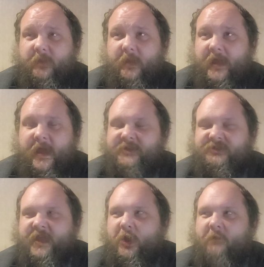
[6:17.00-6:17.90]
I just
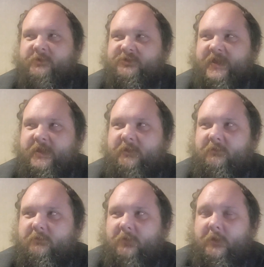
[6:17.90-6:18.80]
can't overstate
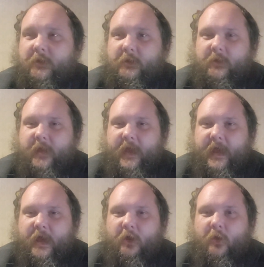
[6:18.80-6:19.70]

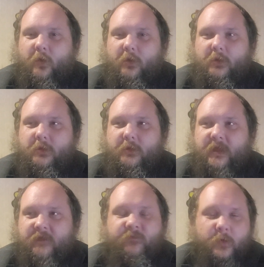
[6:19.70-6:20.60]
how
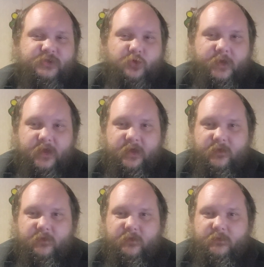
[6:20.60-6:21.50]
influential he
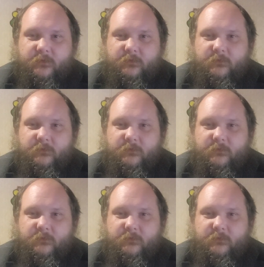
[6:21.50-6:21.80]
is